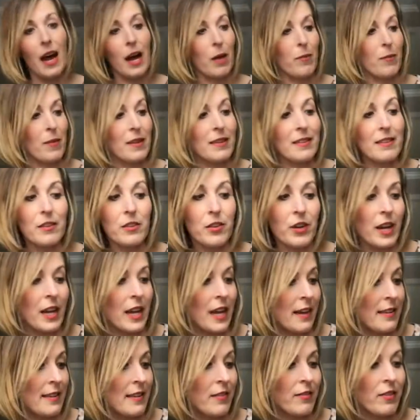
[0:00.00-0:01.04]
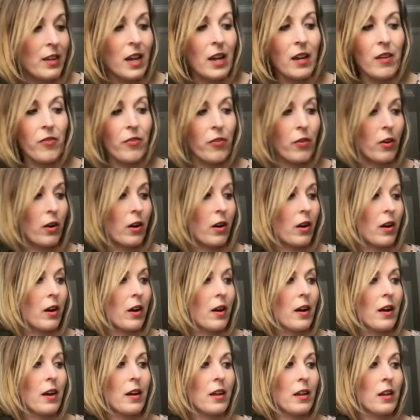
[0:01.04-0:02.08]
This is a great activity for
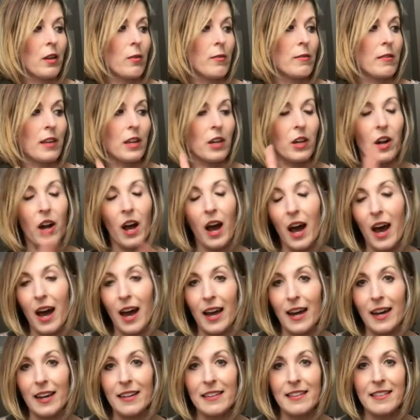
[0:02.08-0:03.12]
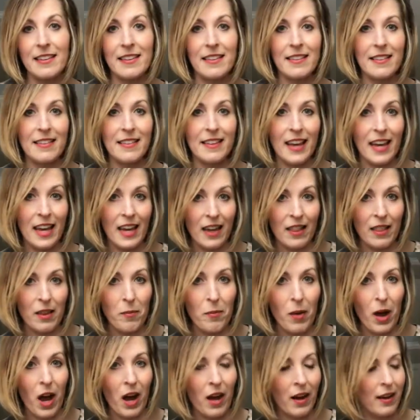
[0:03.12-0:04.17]
using your eyes to scan the
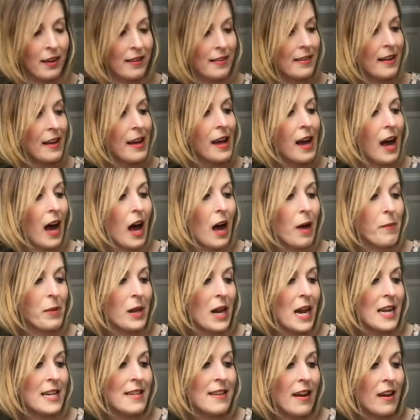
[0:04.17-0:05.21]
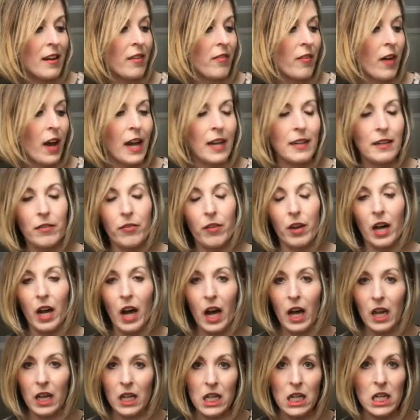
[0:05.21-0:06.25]
box and identifying different
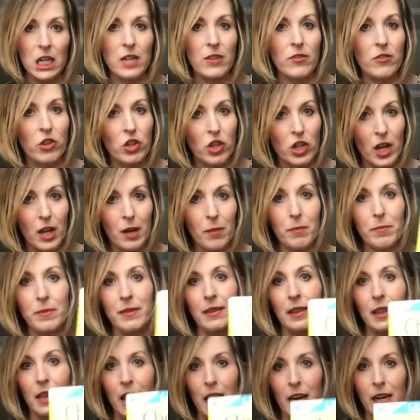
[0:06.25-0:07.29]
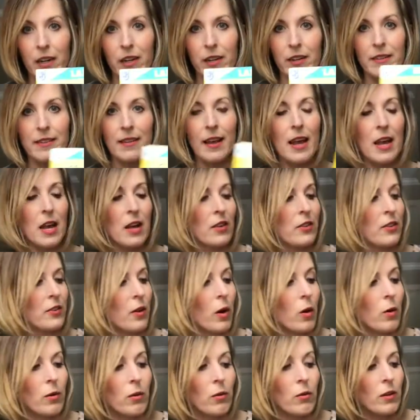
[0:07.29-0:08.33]
colors and shapes and letters. So
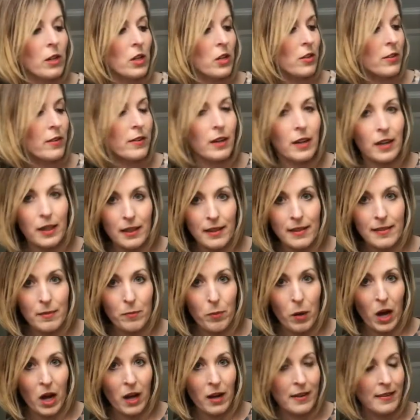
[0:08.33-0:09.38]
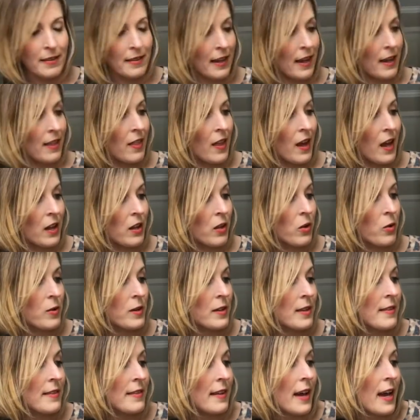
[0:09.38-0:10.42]
you can just look at this box and then you can
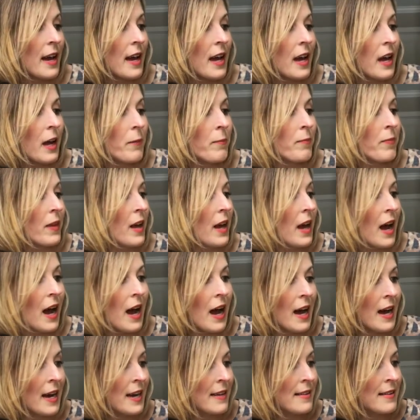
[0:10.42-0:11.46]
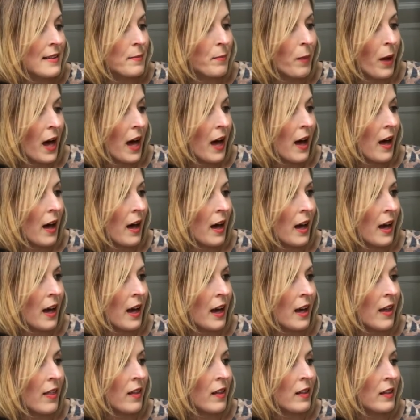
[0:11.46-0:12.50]
say, I
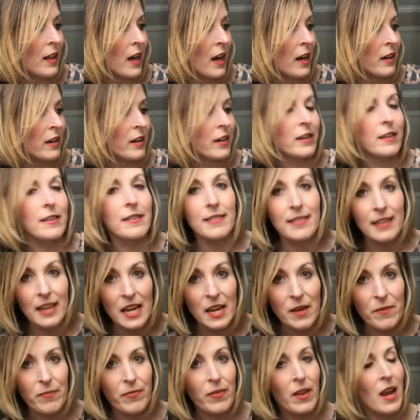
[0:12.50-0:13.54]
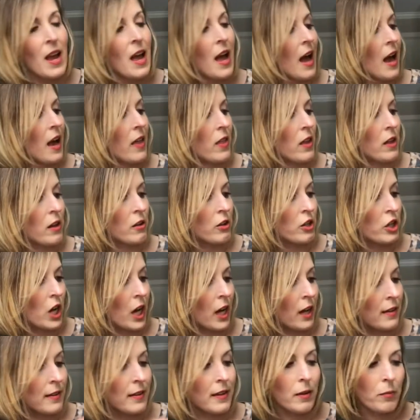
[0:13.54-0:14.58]
spy the letter C. And then your
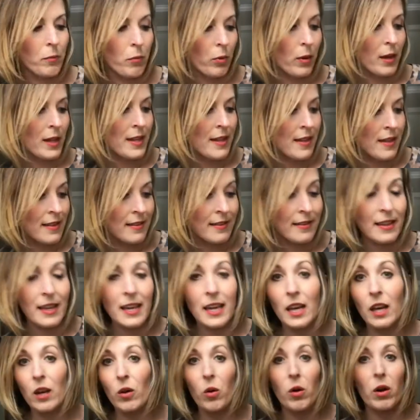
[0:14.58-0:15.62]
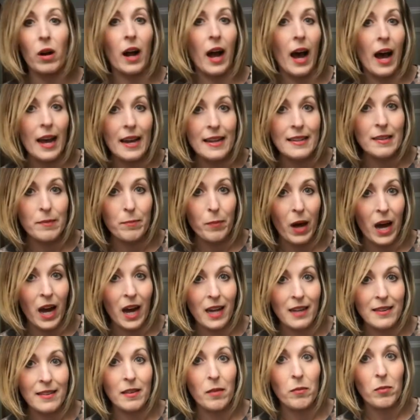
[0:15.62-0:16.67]
child can point to the C, or I
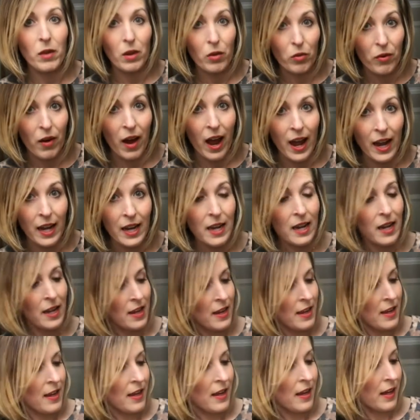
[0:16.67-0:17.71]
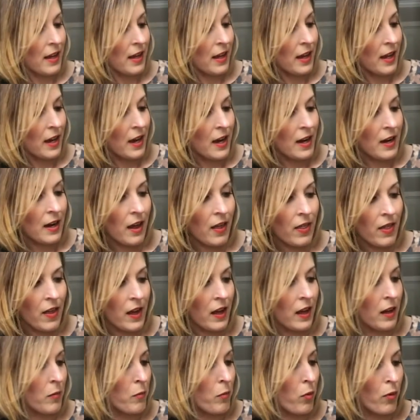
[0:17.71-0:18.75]
spy something red. And they
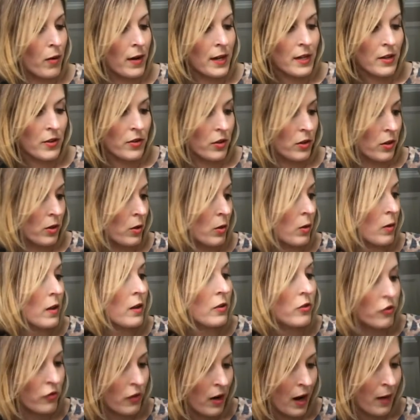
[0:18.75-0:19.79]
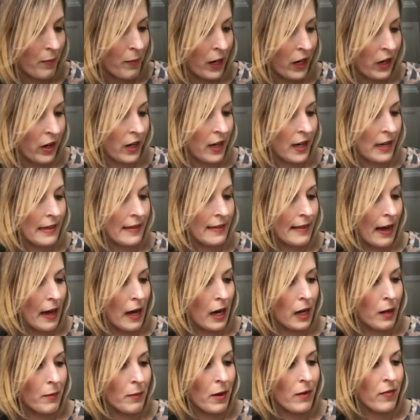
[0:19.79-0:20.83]
can point to the strawberries.
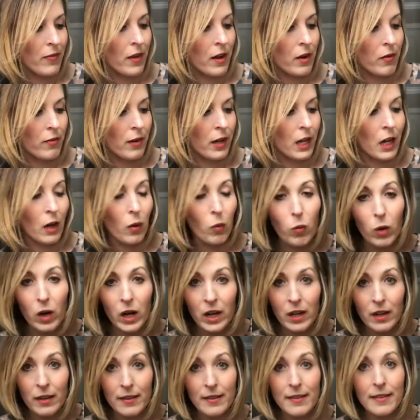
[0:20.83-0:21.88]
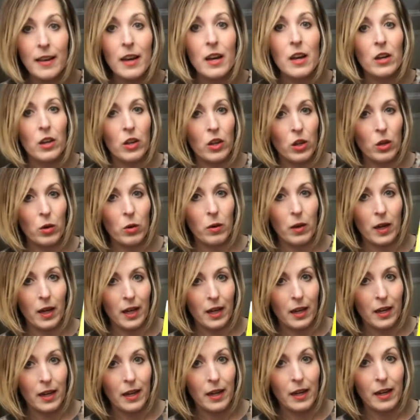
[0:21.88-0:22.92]
If they're reading words, you
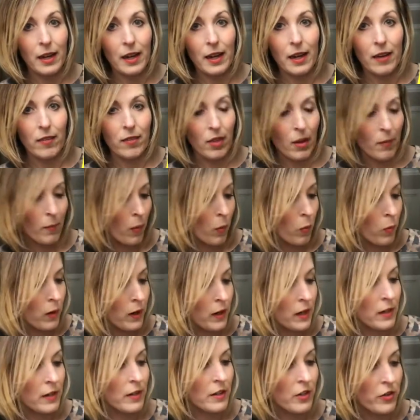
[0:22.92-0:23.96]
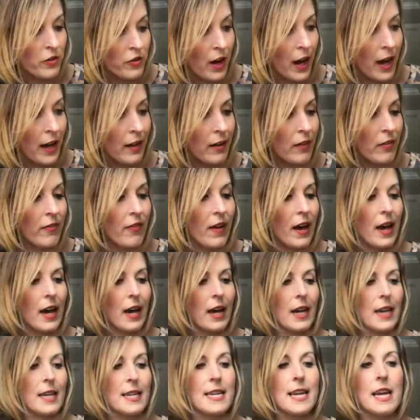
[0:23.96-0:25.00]
can give them a word to try and
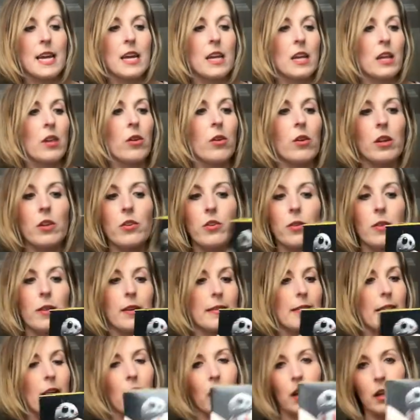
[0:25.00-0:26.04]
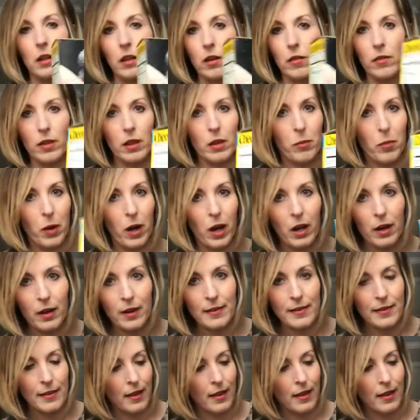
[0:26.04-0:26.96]
find. You can do this all over the box.